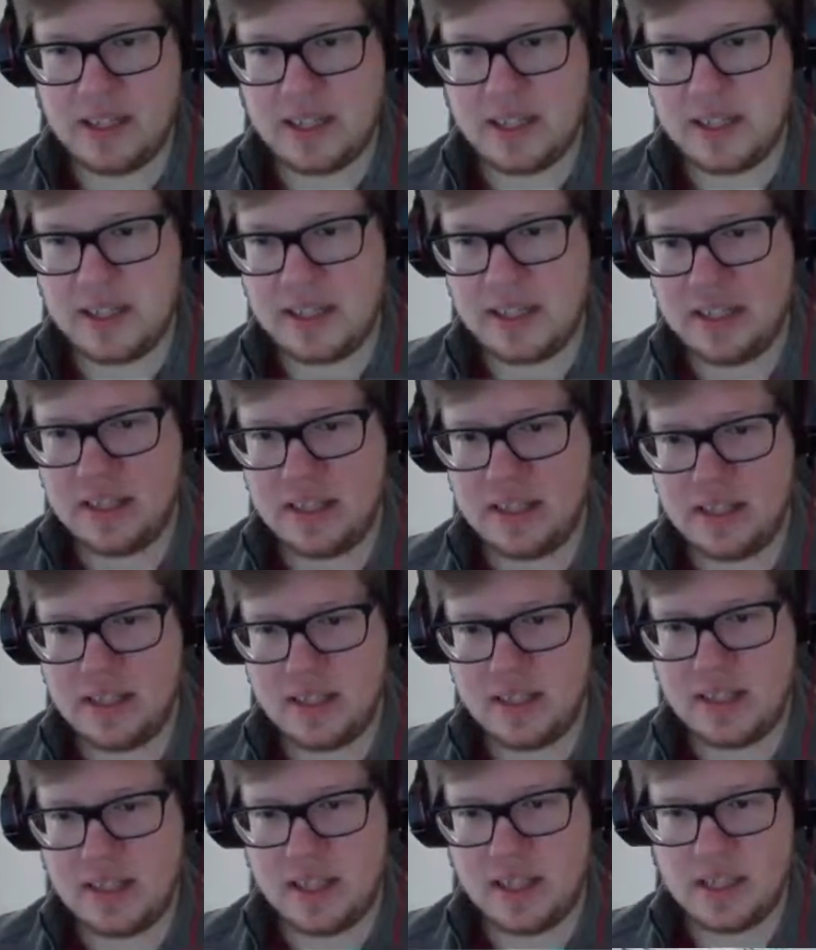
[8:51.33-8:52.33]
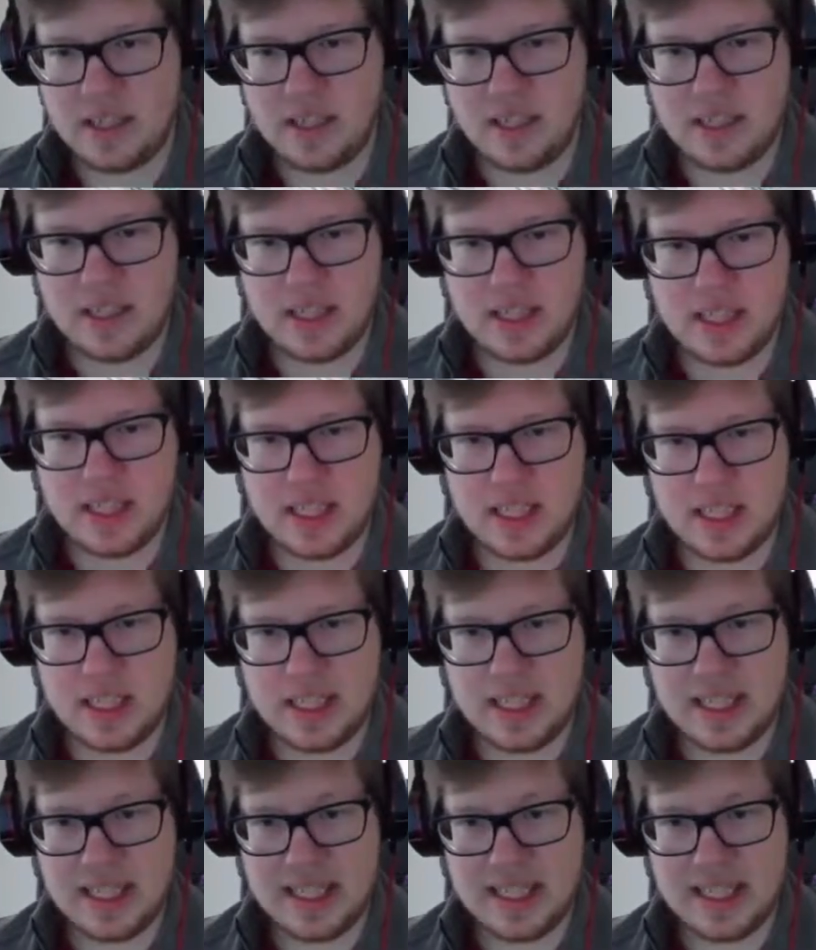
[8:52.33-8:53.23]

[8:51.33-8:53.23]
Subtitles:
(no one is talking)